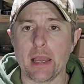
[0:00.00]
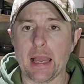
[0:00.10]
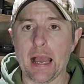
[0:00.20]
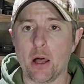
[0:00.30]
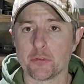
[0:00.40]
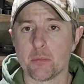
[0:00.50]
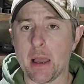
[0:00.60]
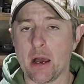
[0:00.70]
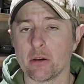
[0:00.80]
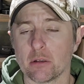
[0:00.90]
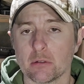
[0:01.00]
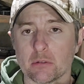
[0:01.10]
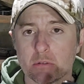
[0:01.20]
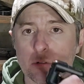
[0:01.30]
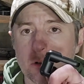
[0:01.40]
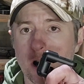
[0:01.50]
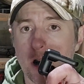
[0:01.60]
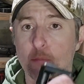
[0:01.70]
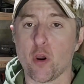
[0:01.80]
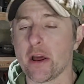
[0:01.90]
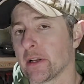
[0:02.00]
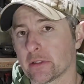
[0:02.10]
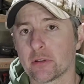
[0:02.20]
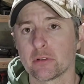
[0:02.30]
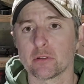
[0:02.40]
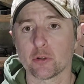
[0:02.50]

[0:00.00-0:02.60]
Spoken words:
how to mount our product